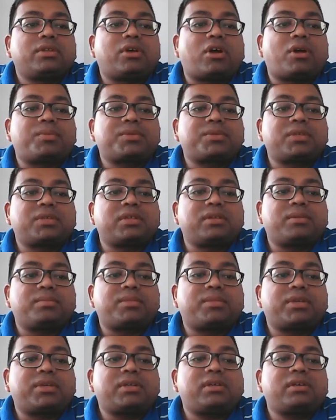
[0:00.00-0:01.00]
option
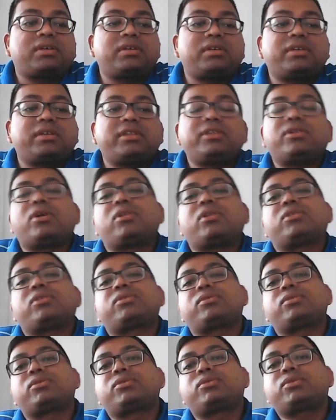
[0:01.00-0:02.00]
number D
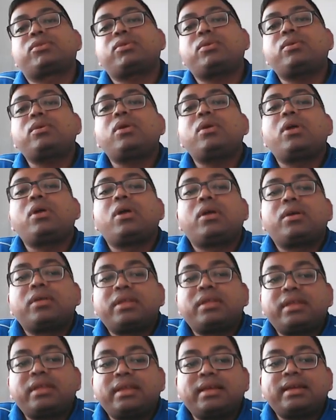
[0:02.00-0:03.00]
also. So
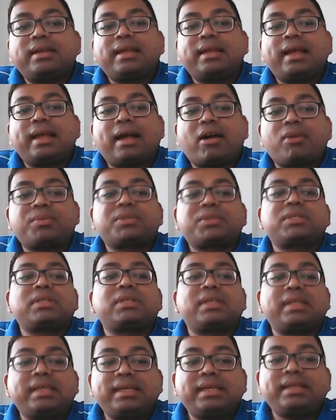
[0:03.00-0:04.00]
here
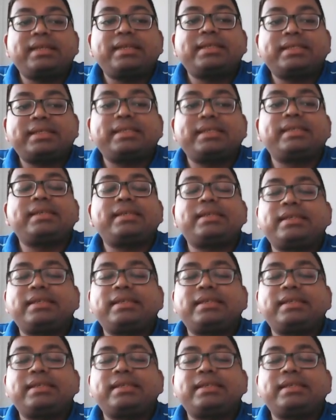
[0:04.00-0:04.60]
option A, C,